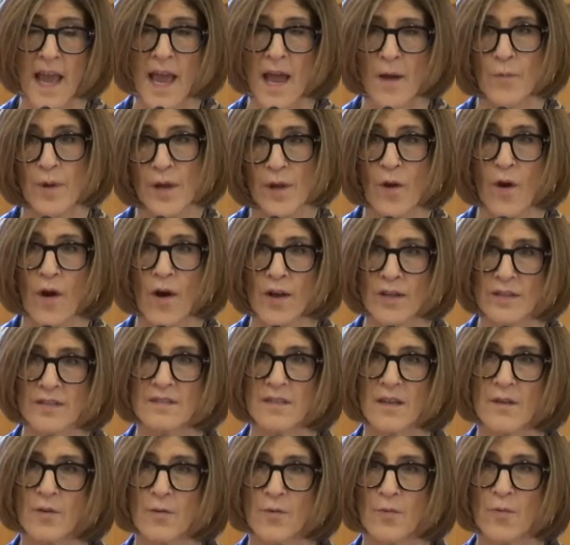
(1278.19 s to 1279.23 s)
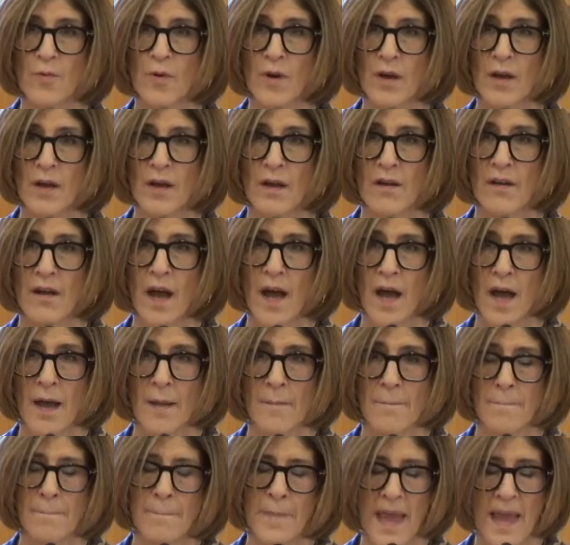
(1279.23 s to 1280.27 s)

We also um,